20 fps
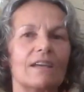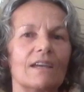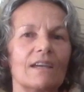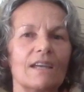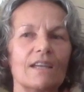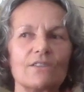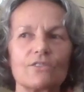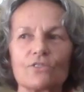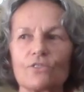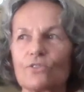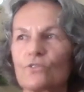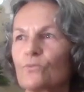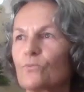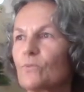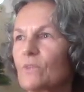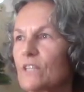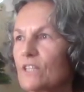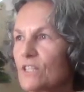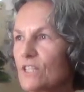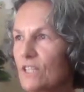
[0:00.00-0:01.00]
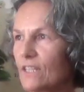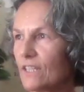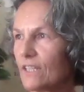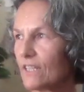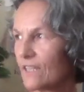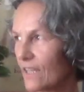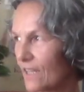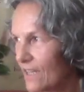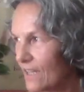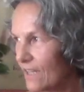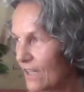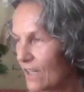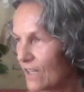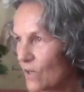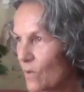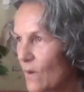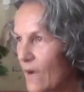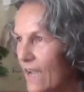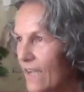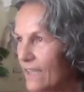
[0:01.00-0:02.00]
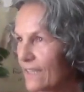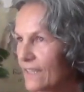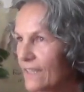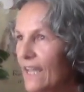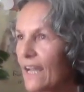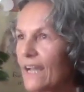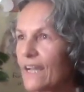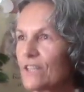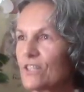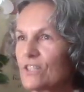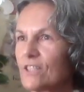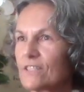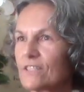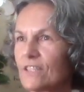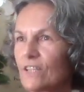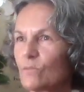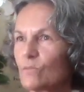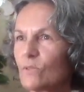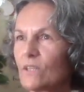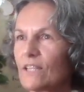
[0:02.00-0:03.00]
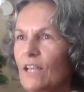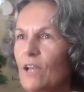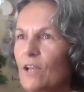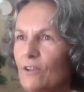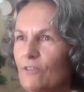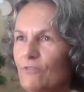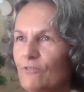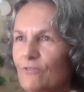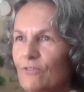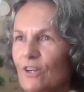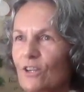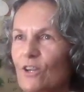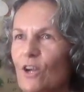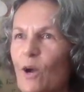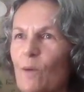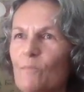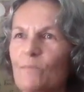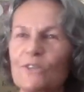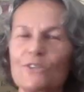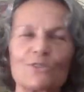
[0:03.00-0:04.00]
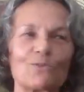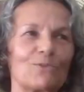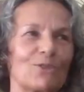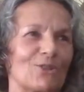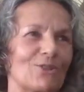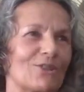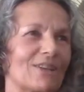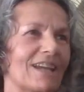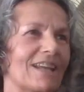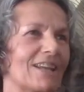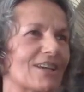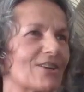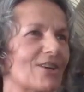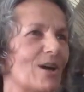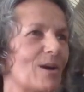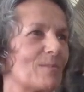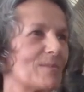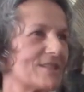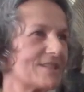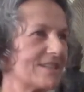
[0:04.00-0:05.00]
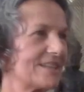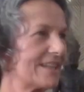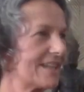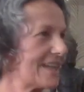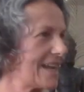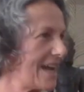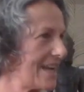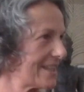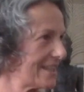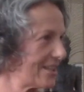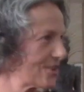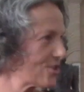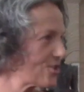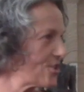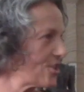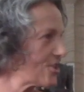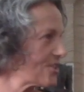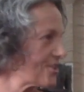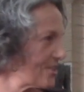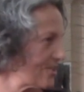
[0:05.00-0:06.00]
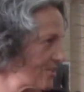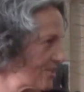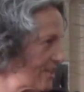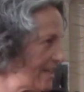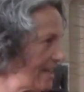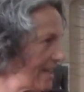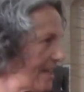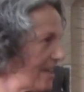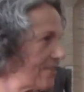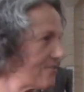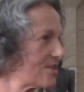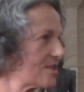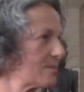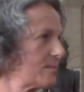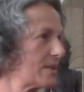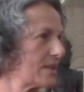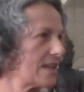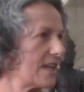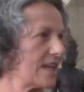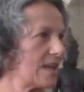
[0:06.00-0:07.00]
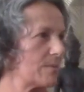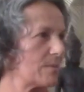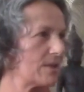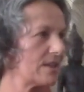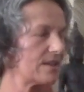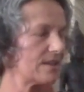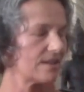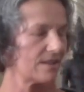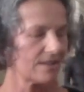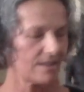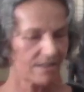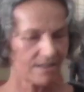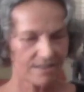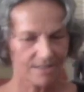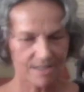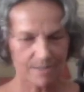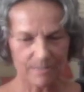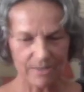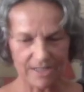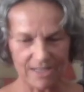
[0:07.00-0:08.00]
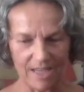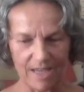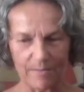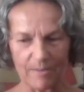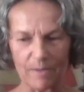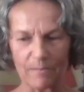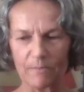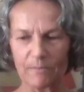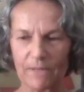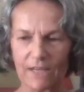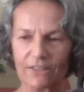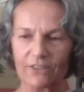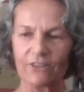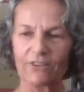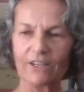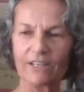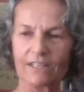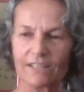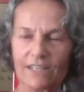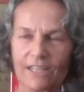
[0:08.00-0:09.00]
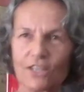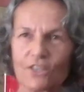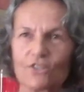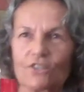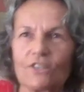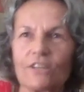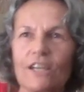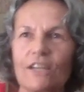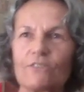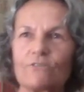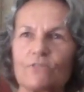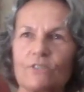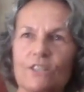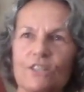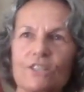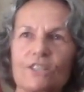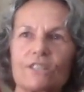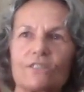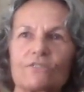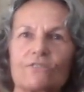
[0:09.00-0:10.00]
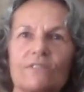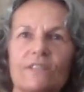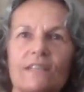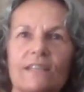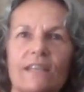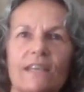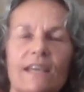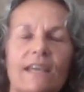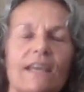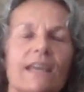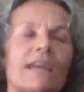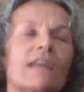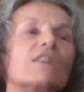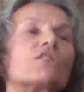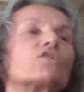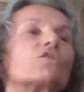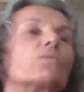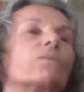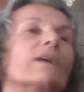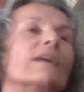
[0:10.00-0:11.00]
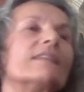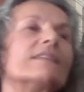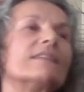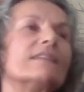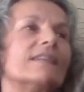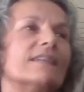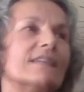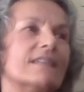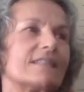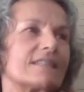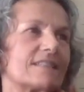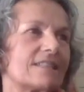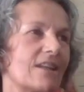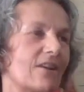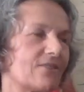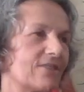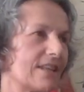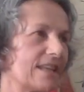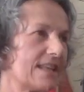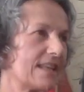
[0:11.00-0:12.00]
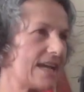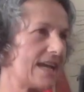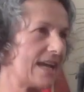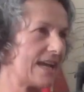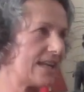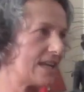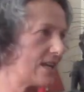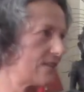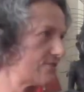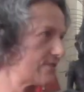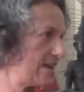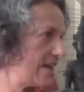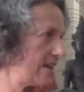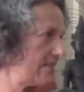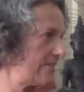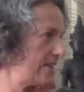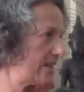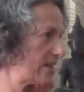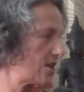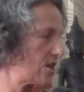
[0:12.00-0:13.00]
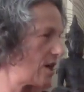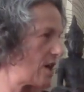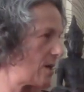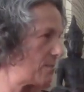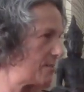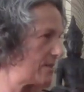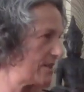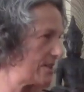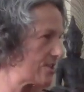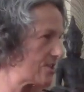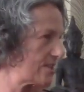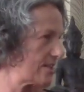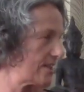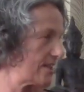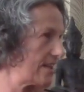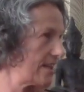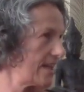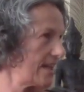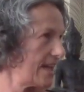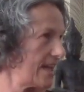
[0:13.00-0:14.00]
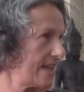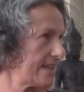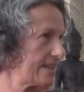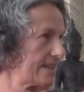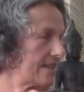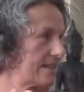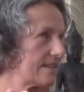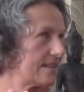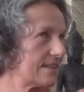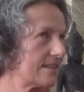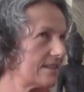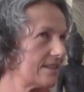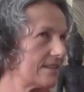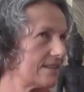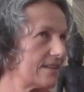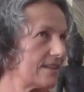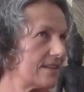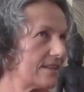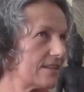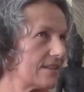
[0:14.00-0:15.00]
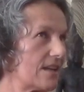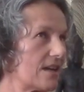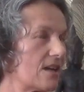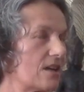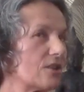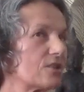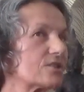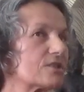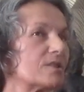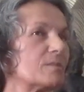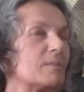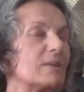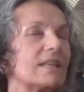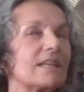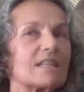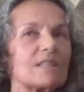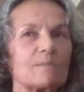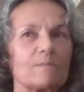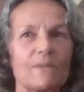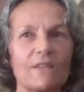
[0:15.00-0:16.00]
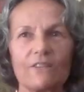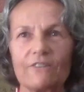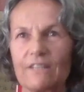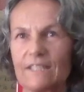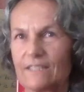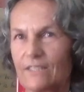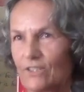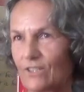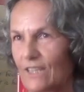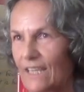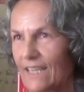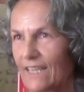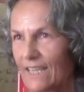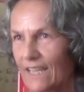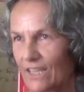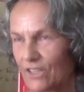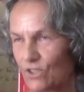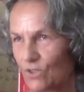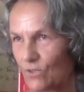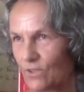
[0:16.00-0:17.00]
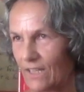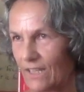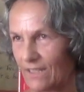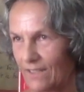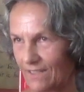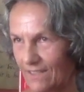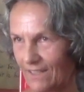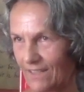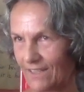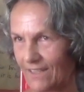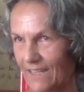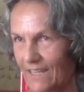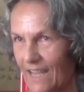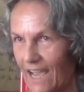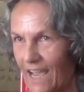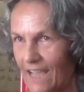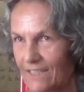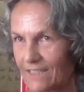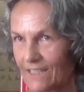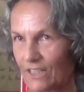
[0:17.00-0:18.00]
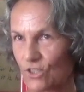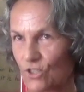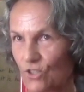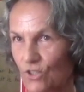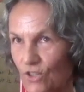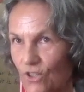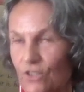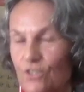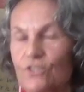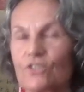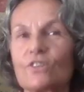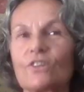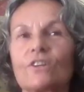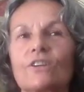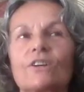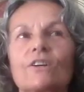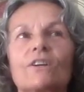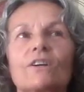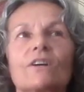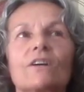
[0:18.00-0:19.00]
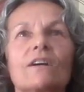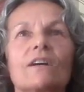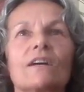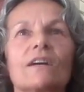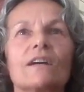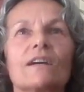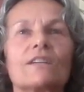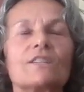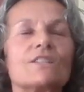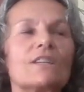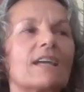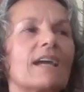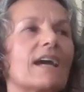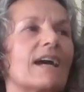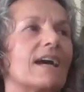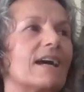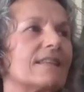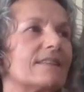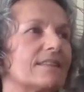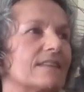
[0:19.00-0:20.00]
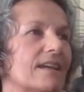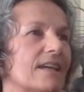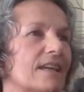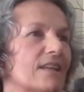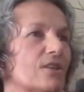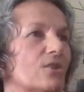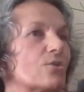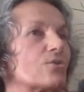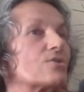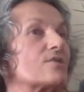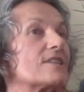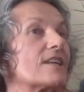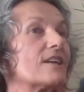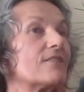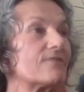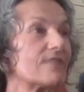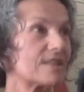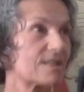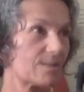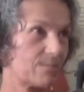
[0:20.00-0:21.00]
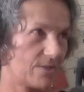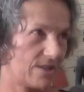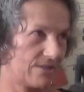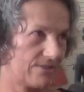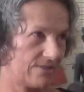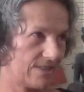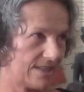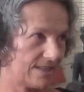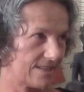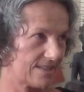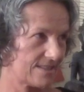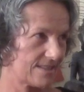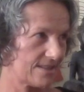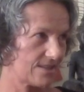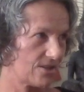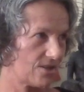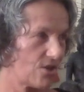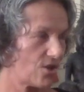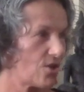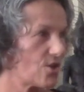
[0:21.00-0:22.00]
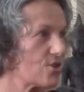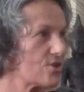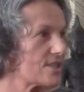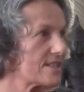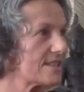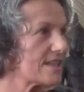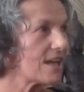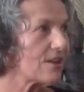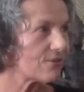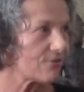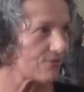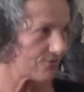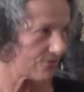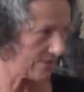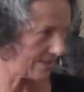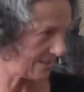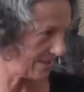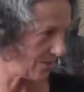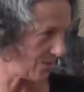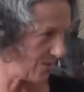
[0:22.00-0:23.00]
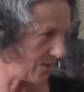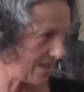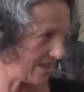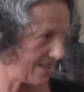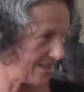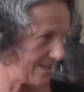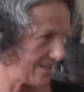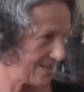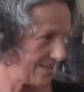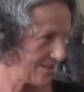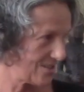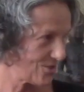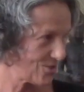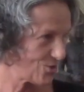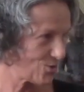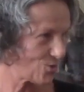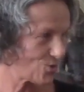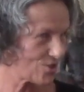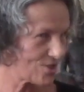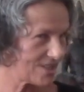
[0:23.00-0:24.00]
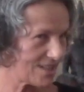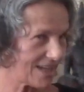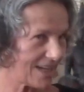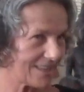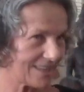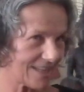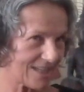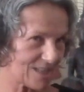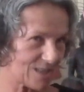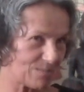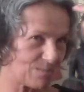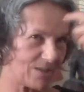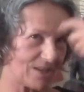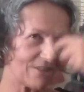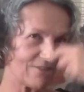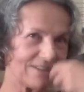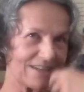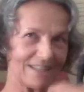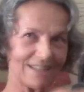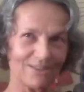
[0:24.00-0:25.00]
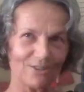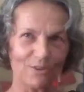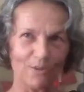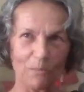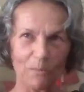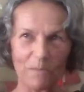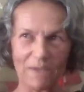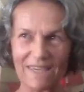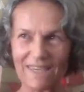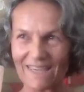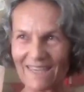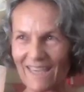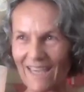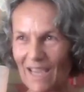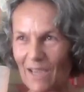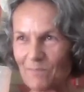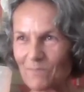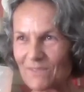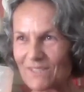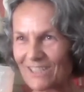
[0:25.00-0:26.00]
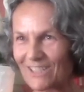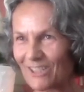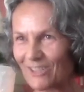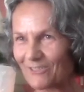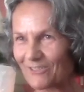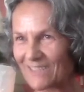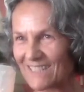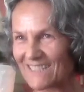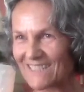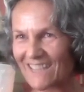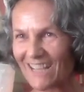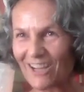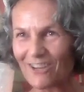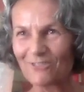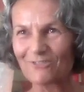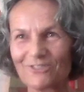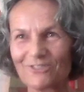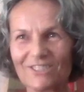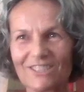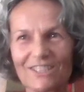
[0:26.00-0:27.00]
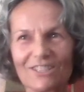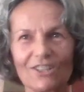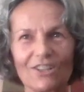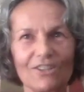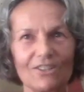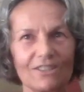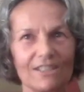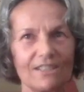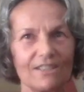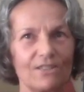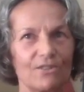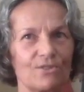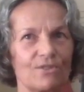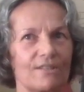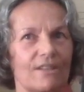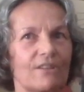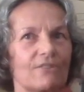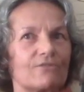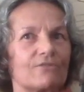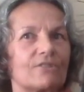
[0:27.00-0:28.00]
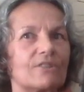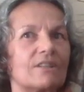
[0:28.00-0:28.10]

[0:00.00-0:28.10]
And so when she acquired that, she said, well, I've accomplished what you can accomplish in the Catholic Church. And she left, she became a, she became a mother, a teacher, had four children. And 20 years down the line after having accomplished the, the, the, the, the ultimate experience you can get to in, in the Catholic Church, she had a no-self experience. Herself fell away. So she had the experience of being empty of the self. She called it no self.